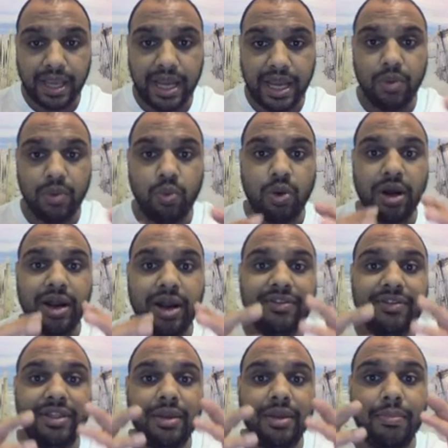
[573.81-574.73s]
and
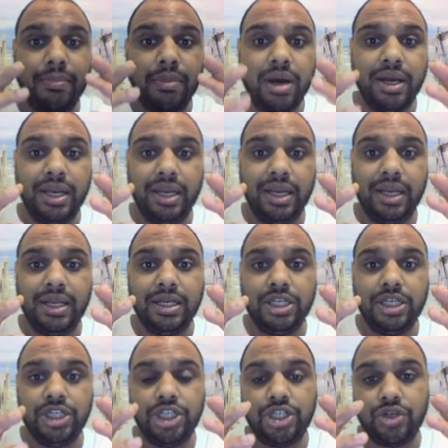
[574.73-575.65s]
whatever the money
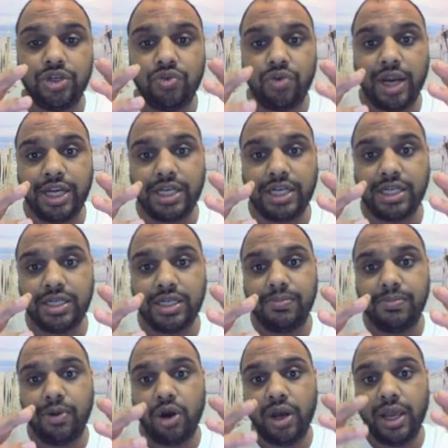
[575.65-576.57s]

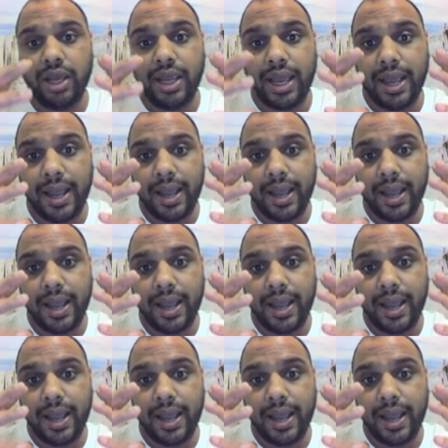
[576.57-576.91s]
generated by